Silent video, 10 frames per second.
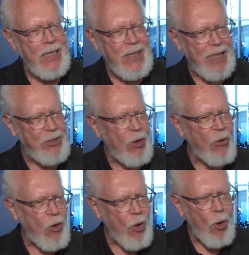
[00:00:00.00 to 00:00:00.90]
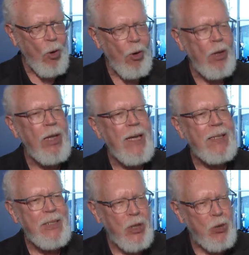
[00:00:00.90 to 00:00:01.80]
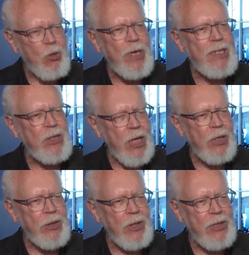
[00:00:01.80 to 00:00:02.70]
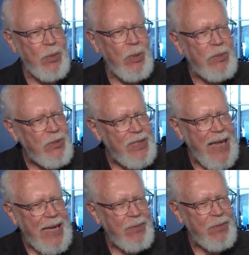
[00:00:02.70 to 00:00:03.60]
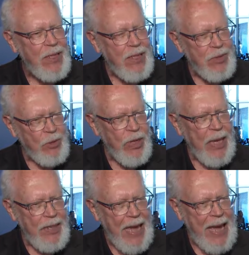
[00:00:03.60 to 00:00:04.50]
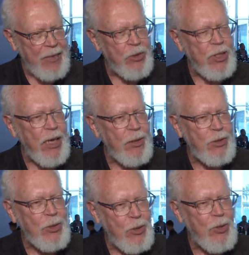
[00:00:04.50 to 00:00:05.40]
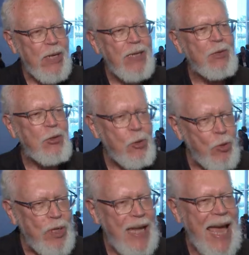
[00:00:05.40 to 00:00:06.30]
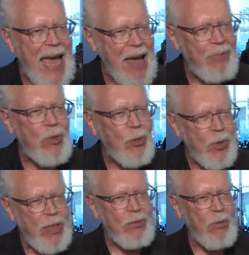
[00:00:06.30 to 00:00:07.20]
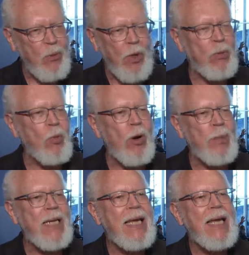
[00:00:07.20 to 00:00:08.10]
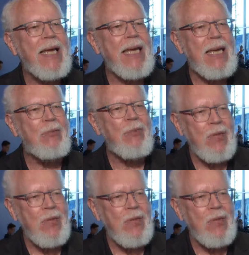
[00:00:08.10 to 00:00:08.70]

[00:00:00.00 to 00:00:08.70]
That's a whole degree Celsius that we've saved. So that adds together to 2.5 degrees of avoided warming. If